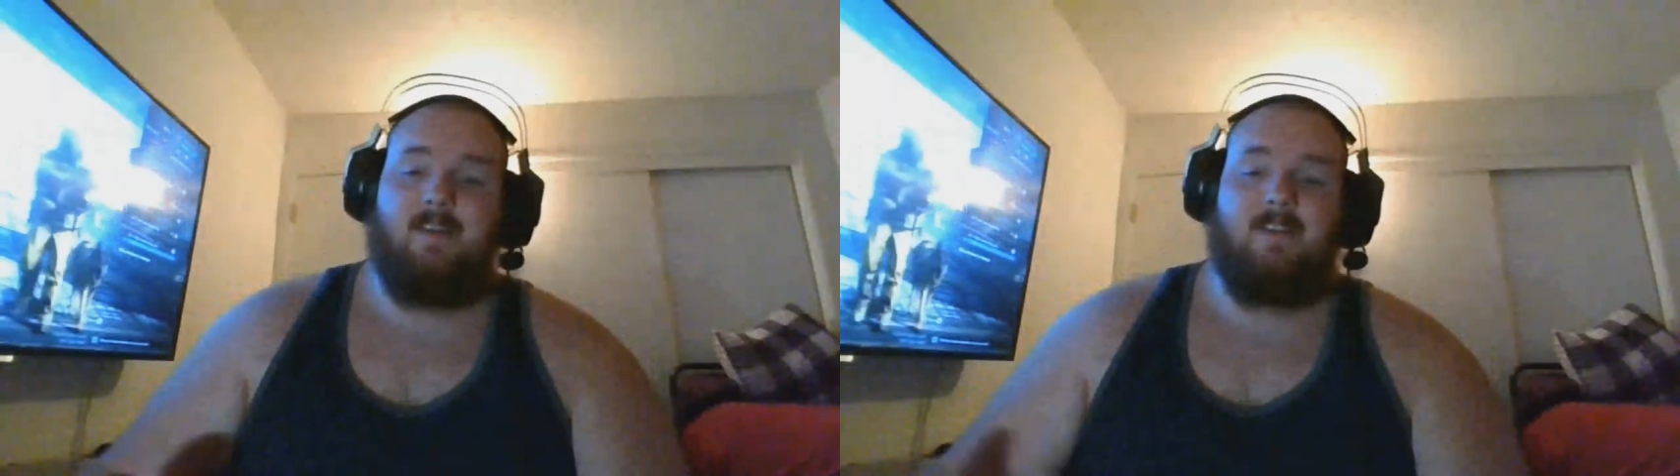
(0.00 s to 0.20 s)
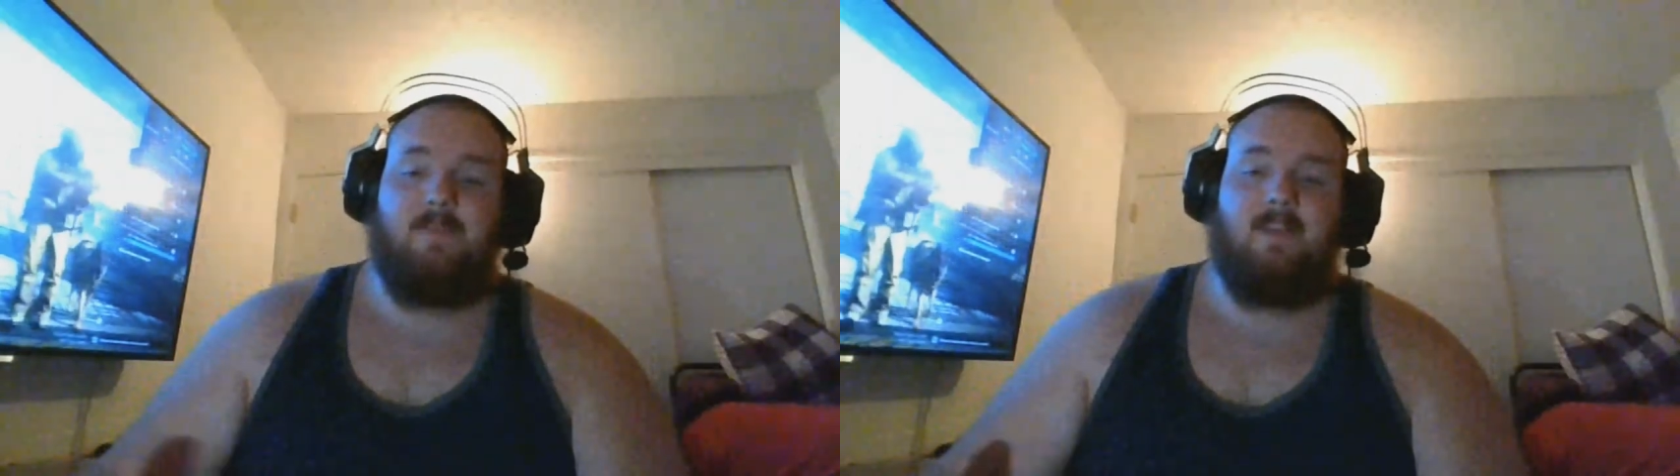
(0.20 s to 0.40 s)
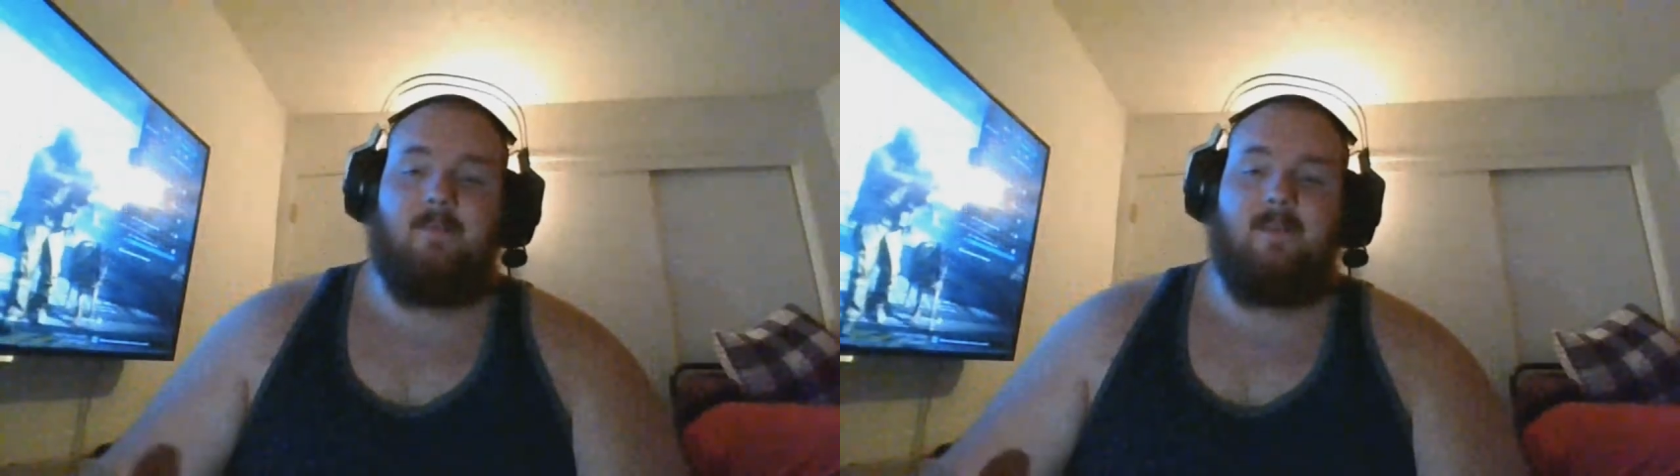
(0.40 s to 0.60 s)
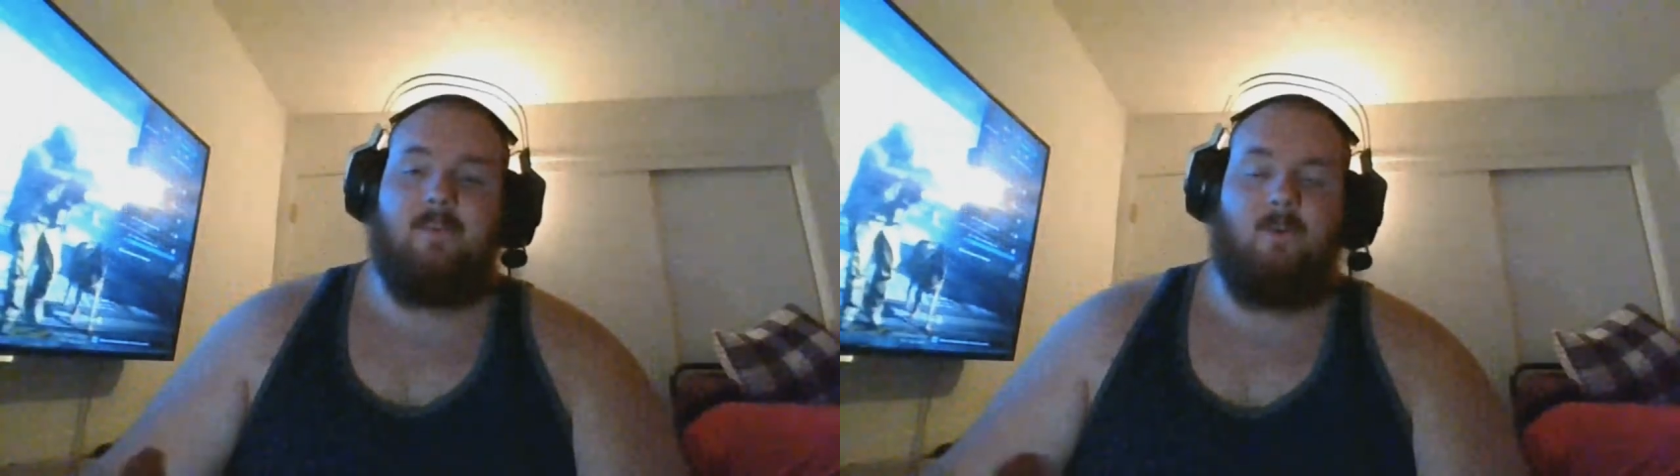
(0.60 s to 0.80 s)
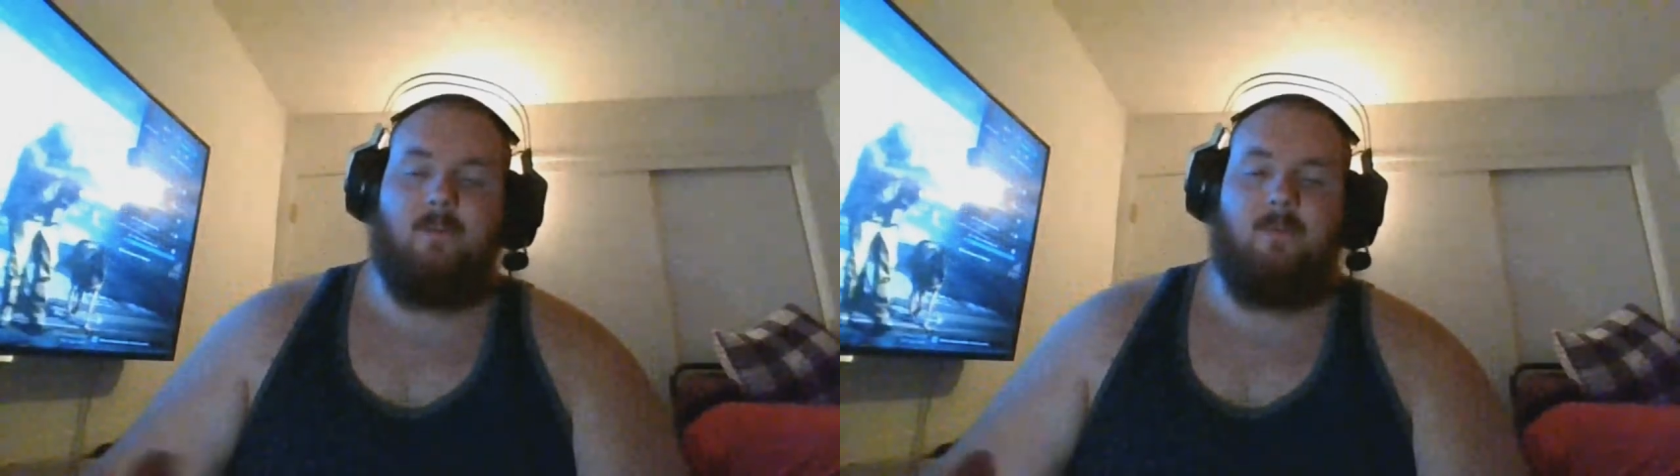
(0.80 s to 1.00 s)

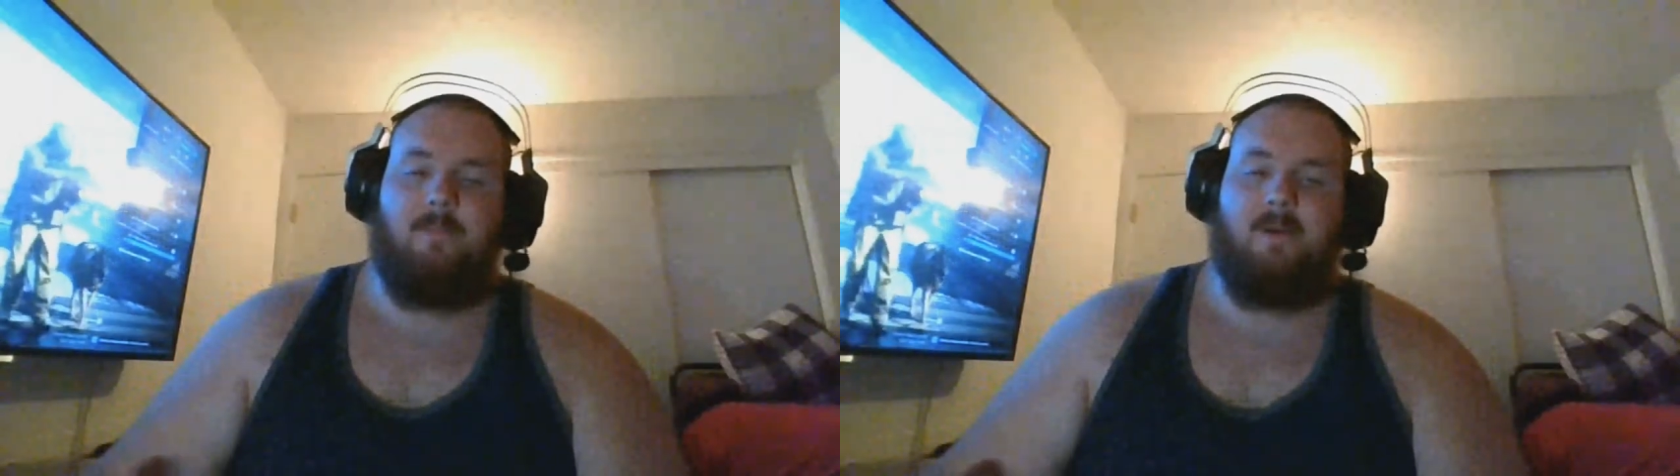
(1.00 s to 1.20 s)
unspeakably horrible